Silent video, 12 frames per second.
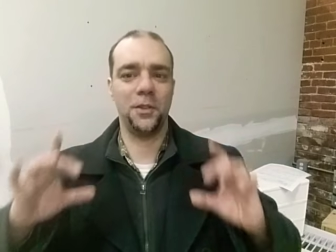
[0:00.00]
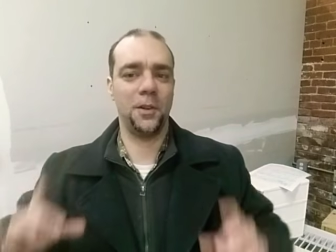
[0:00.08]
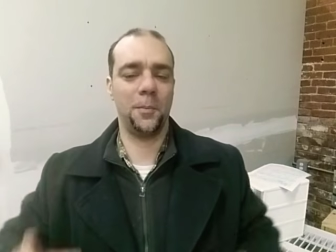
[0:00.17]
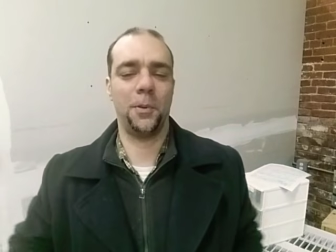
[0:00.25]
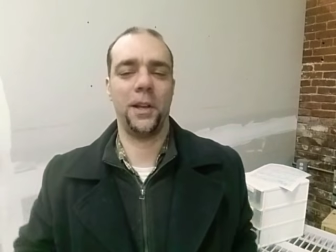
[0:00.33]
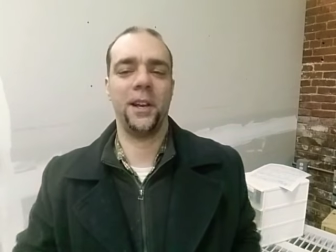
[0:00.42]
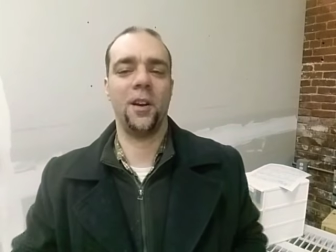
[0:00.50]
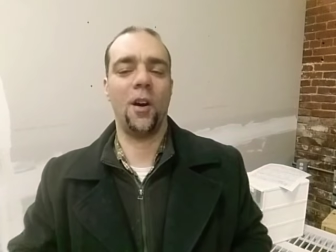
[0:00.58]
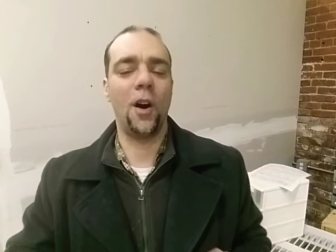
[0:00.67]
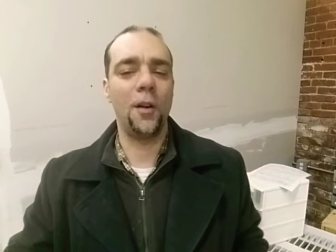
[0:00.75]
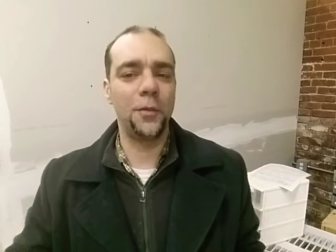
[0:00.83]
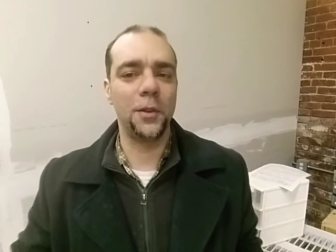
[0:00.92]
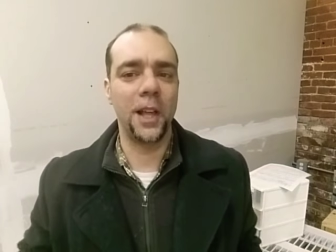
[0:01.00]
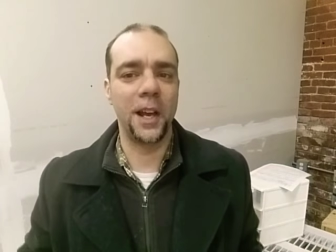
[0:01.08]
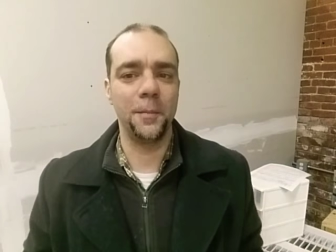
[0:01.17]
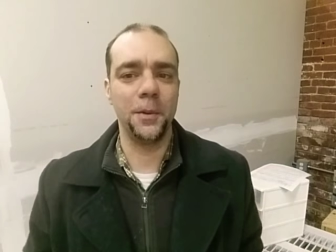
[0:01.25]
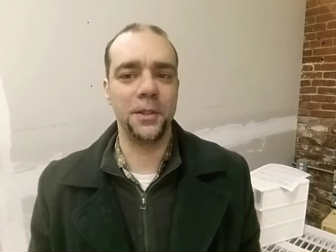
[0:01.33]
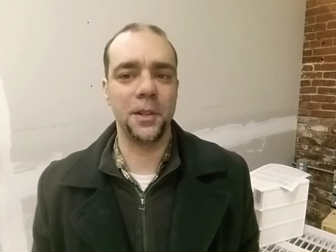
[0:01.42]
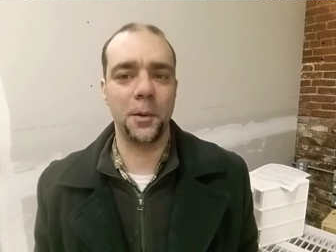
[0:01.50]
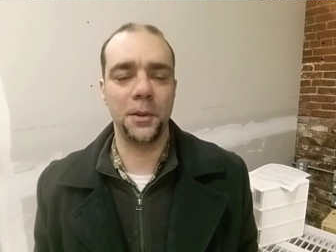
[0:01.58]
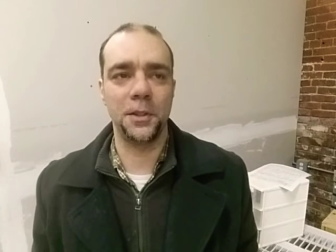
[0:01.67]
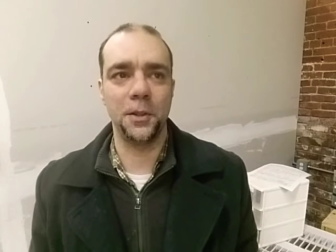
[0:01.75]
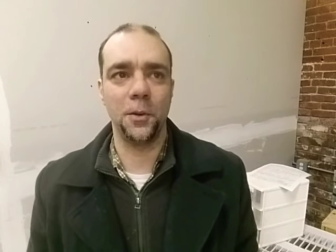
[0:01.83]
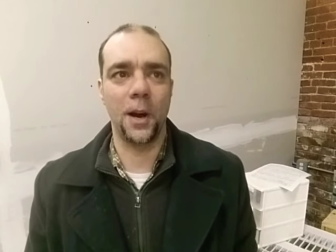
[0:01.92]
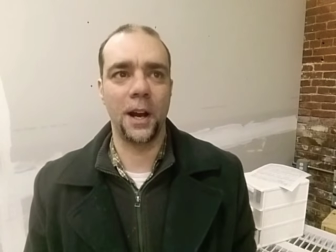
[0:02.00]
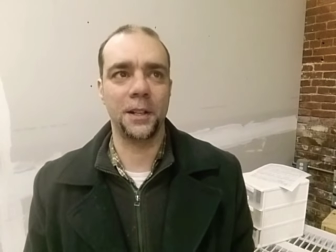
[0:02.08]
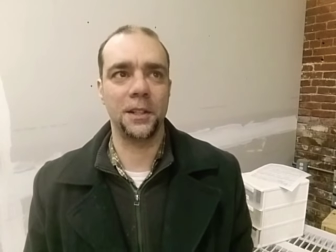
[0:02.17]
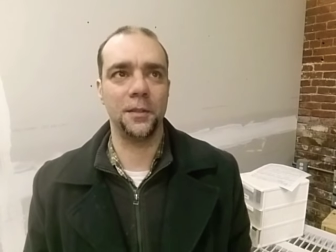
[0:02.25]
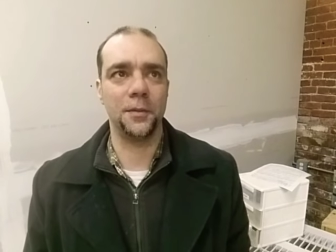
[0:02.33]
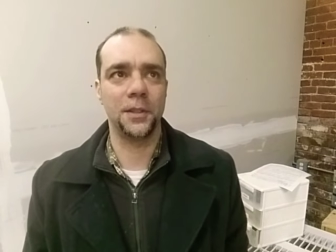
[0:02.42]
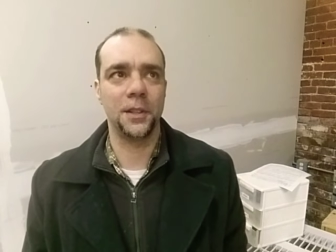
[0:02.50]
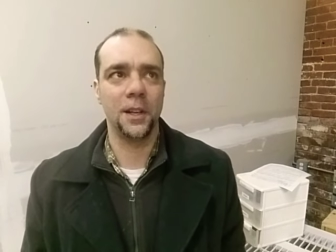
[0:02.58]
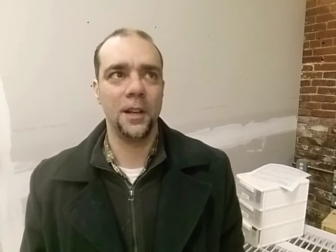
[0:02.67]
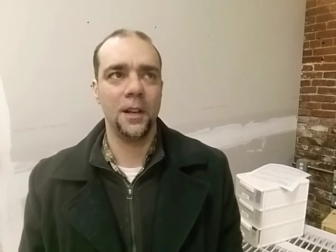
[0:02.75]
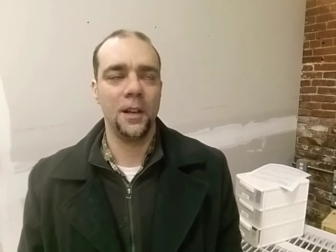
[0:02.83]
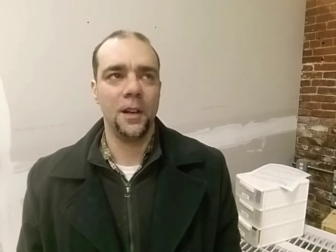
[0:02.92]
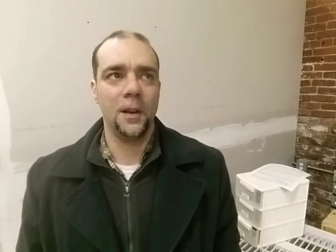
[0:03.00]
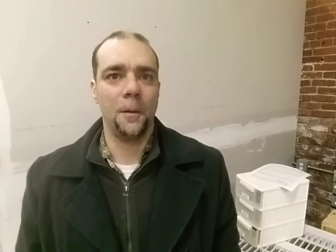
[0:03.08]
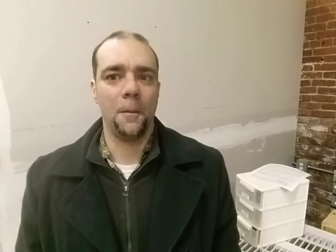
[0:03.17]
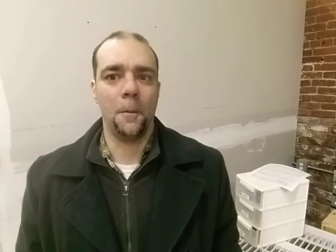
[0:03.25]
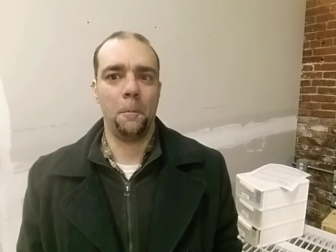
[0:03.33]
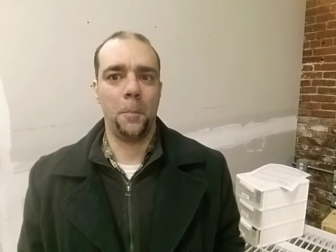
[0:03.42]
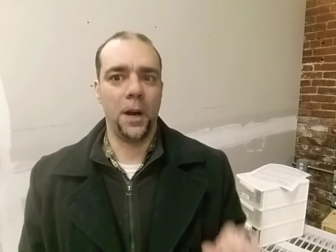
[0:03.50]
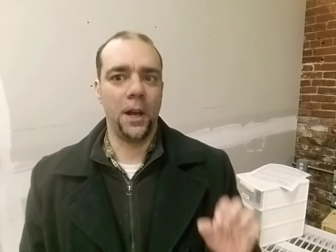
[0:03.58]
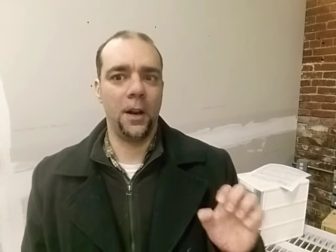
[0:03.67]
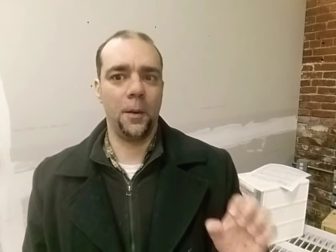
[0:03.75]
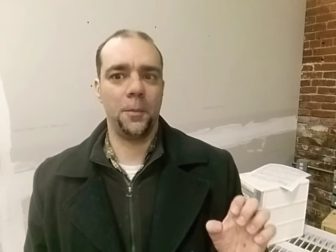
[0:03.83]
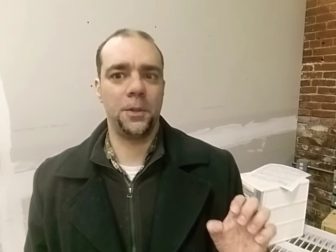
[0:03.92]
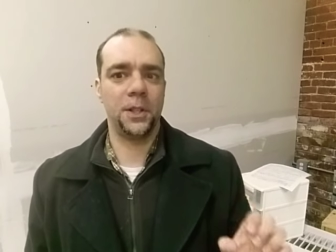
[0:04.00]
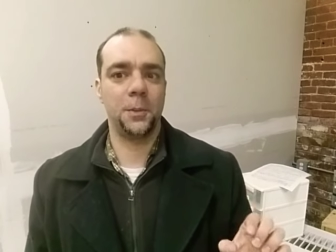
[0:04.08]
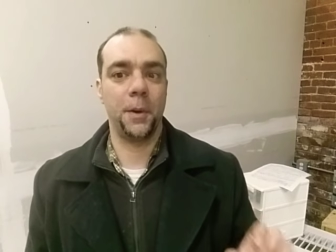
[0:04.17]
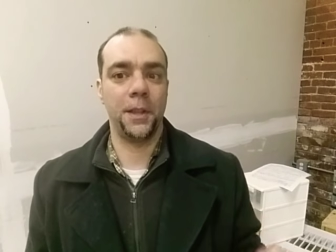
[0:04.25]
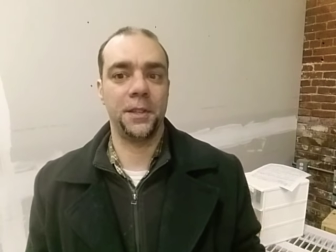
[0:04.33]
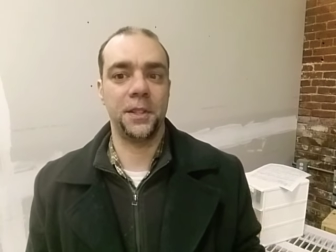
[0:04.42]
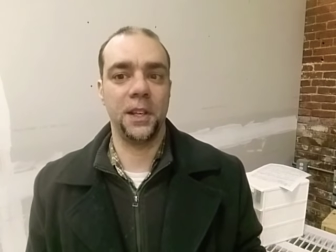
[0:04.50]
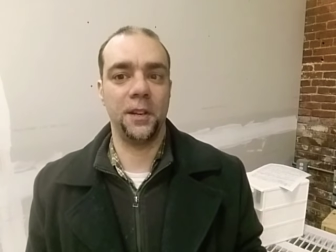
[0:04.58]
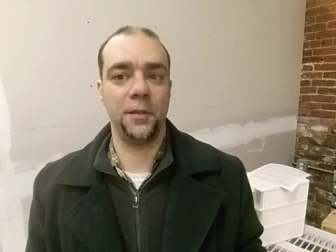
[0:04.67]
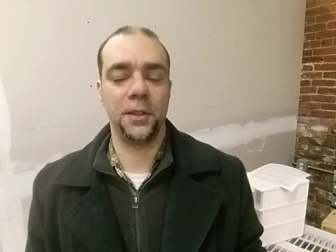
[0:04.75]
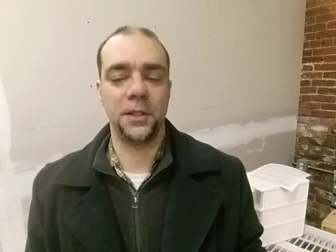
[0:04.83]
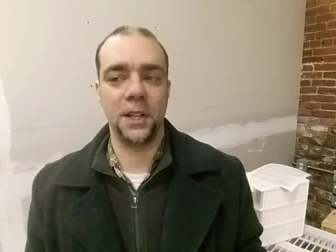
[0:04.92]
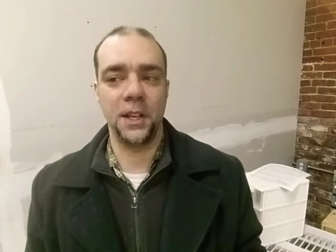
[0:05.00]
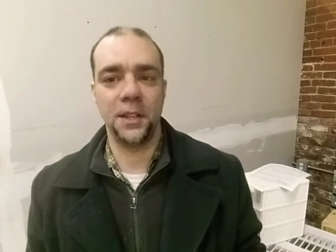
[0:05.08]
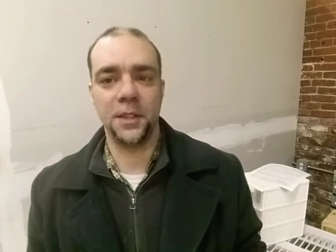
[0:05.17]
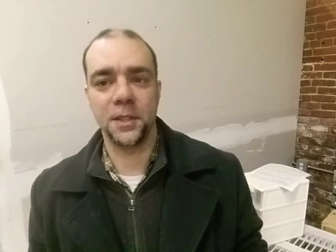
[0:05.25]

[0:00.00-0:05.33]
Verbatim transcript: You could play an awful lot of music with two octaves but just by the skin of your teeth.